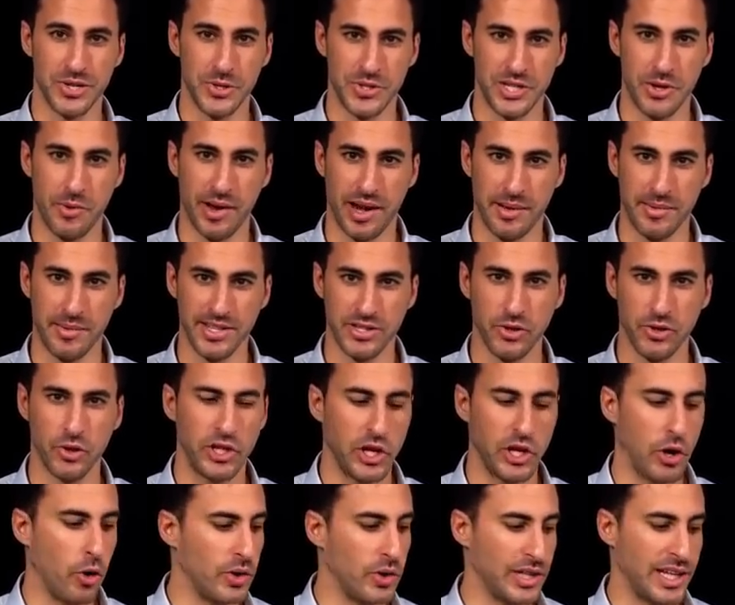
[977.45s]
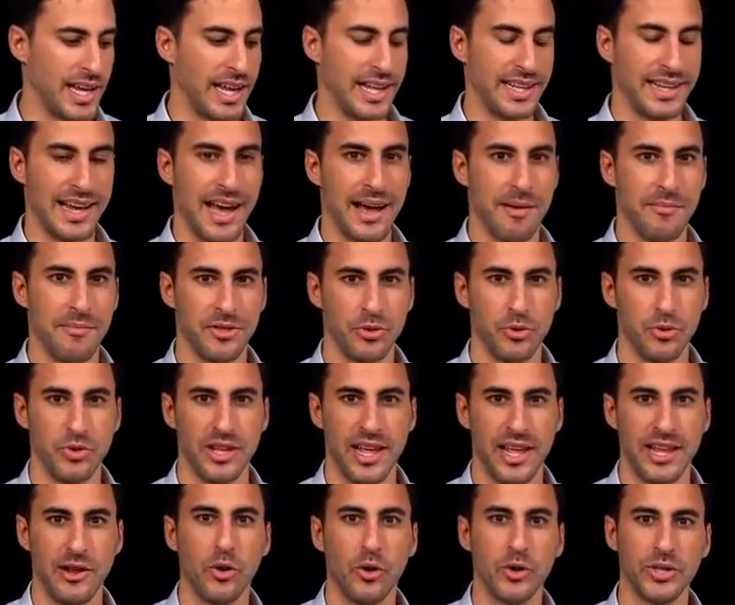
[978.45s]
You see what I mean? So they only
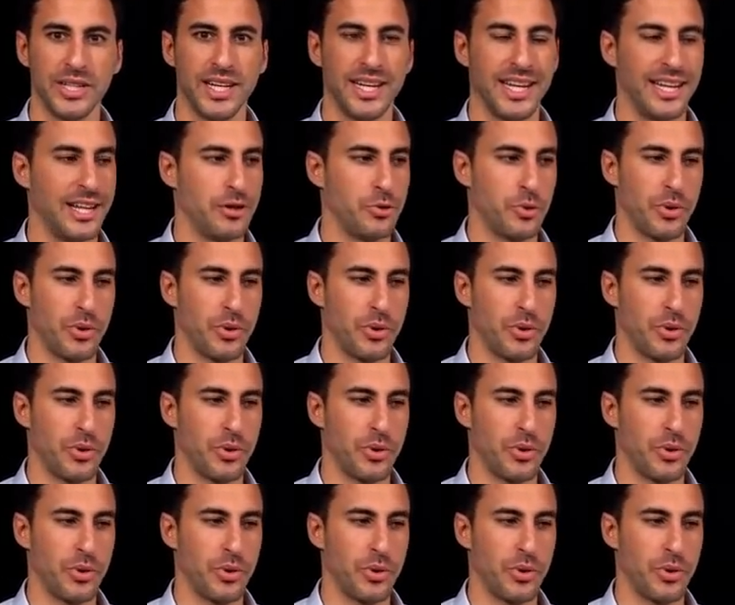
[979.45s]
needed